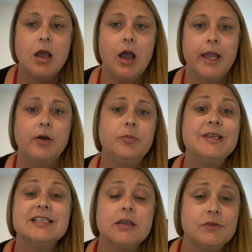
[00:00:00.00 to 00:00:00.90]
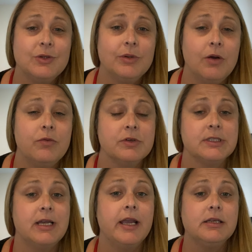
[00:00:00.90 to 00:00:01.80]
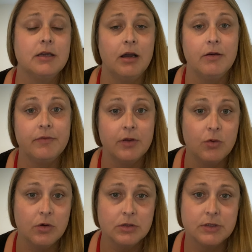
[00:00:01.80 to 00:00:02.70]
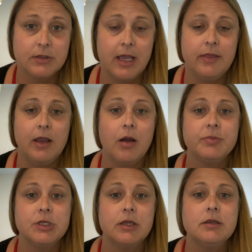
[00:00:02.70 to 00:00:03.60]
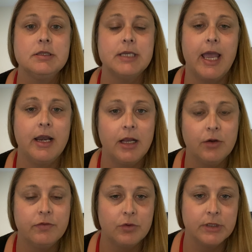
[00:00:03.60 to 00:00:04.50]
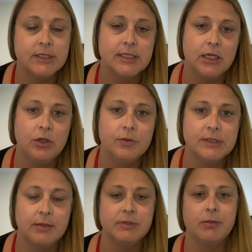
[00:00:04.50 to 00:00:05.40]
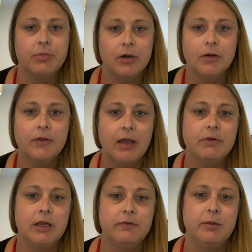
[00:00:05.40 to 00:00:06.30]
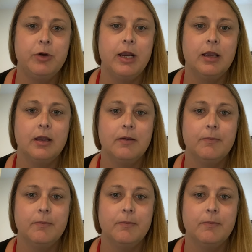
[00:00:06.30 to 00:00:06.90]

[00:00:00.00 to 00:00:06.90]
I hope this gives you an oversight of the course and the options, and I look forward to seeing you in September. Have a lovely break.